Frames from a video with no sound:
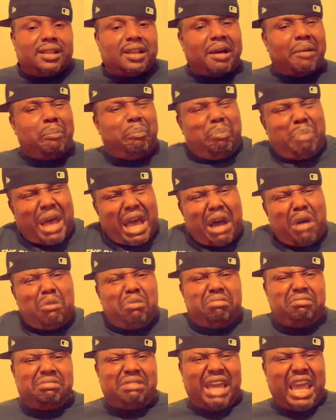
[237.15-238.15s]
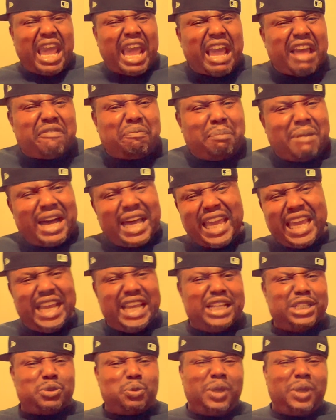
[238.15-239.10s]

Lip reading: About half my age.